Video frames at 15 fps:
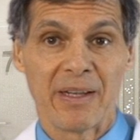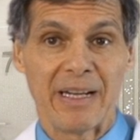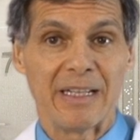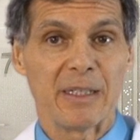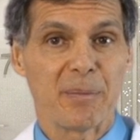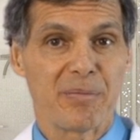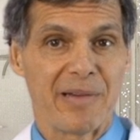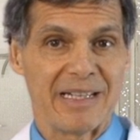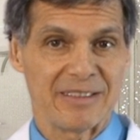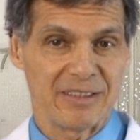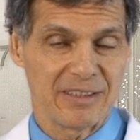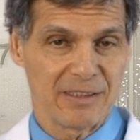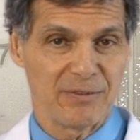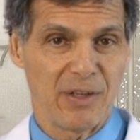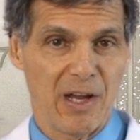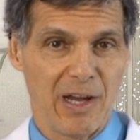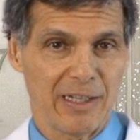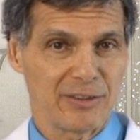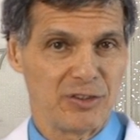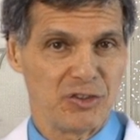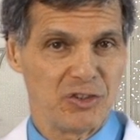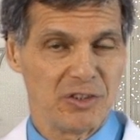in the presence of
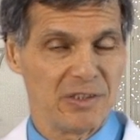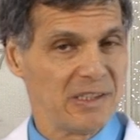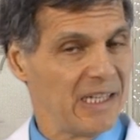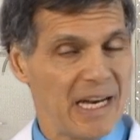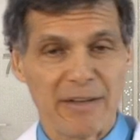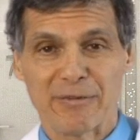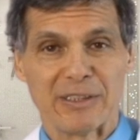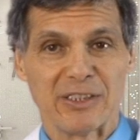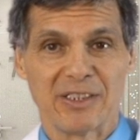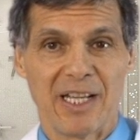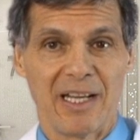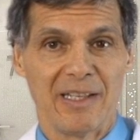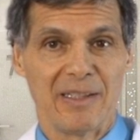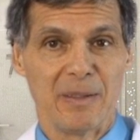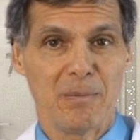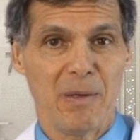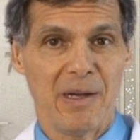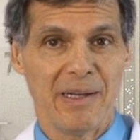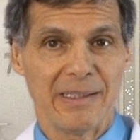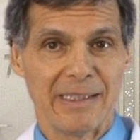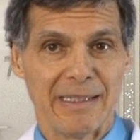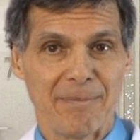oxygen in every cell in the
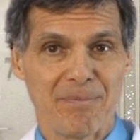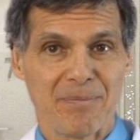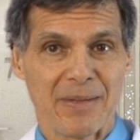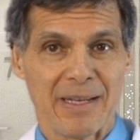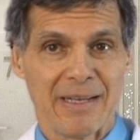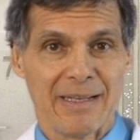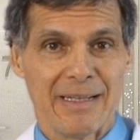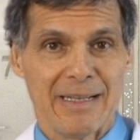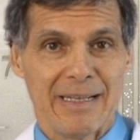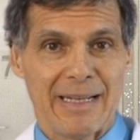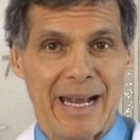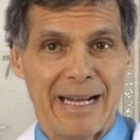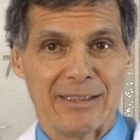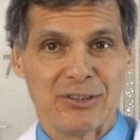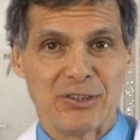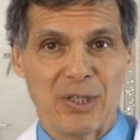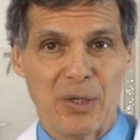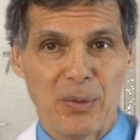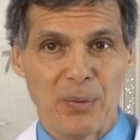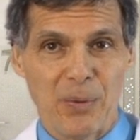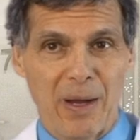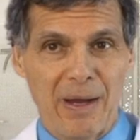body. And
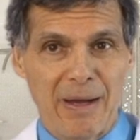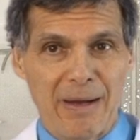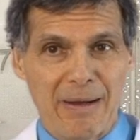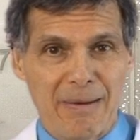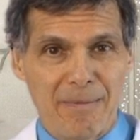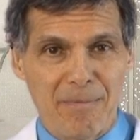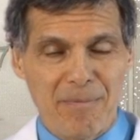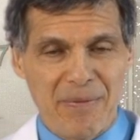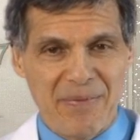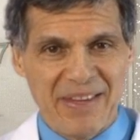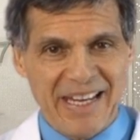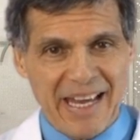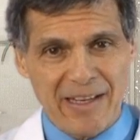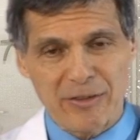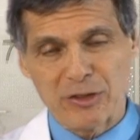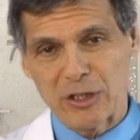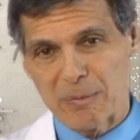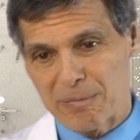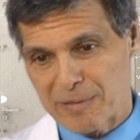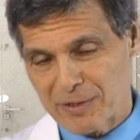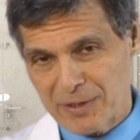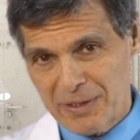so uh, the energy
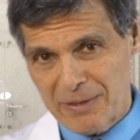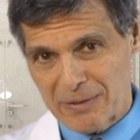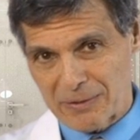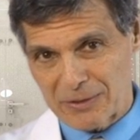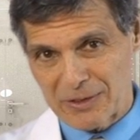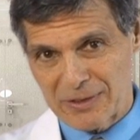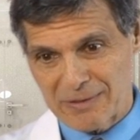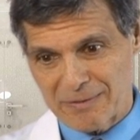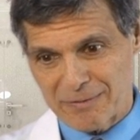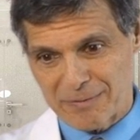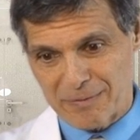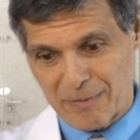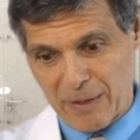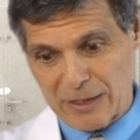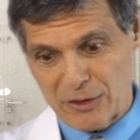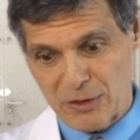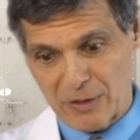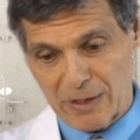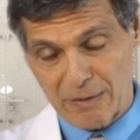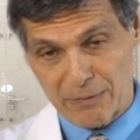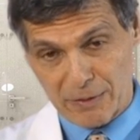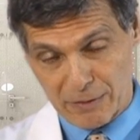produced as you
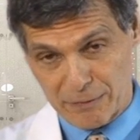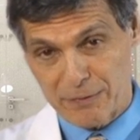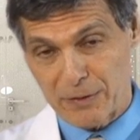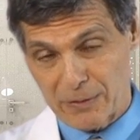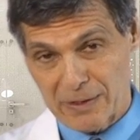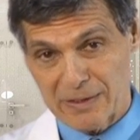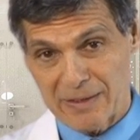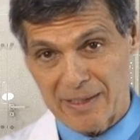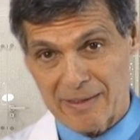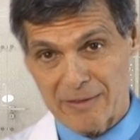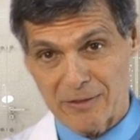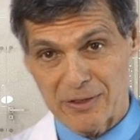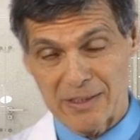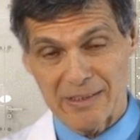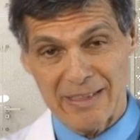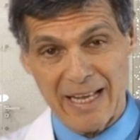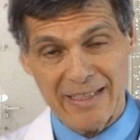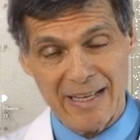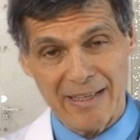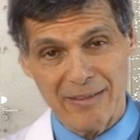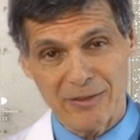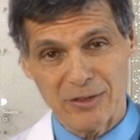convert food into energy, that
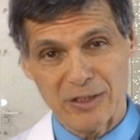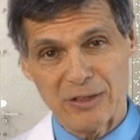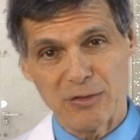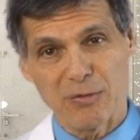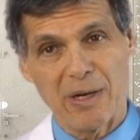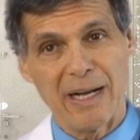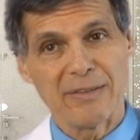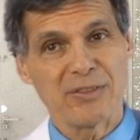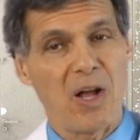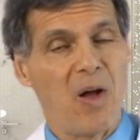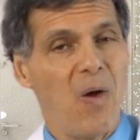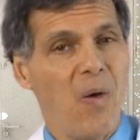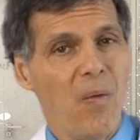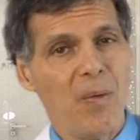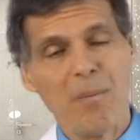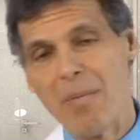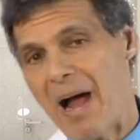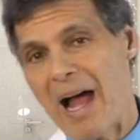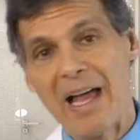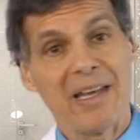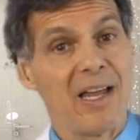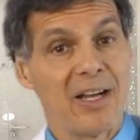energy drives all the
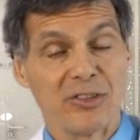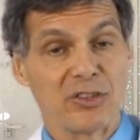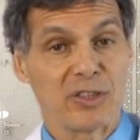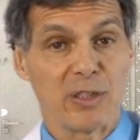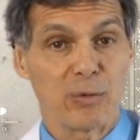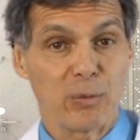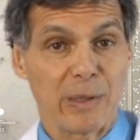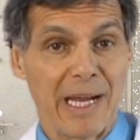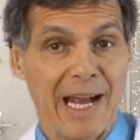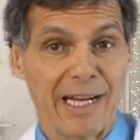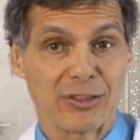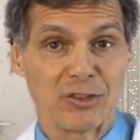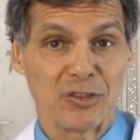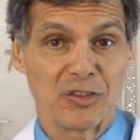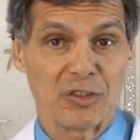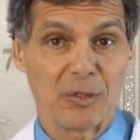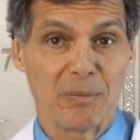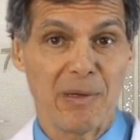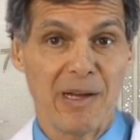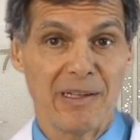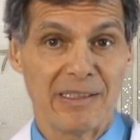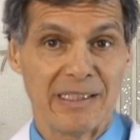biological reactions in your
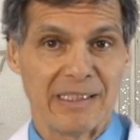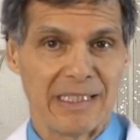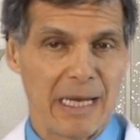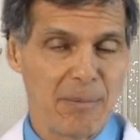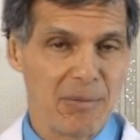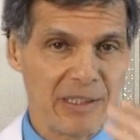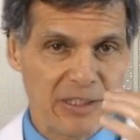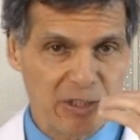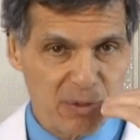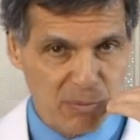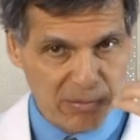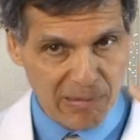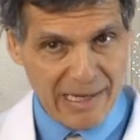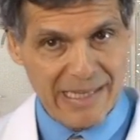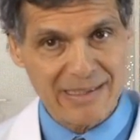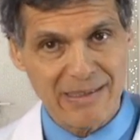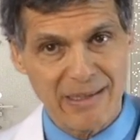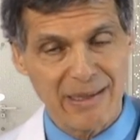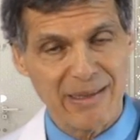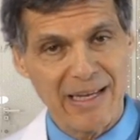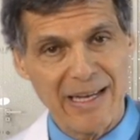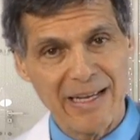body, enabling your brain to
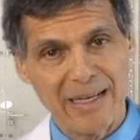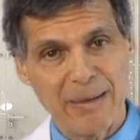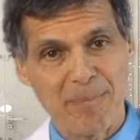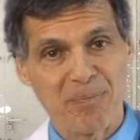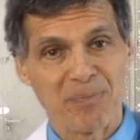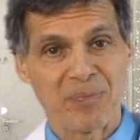think,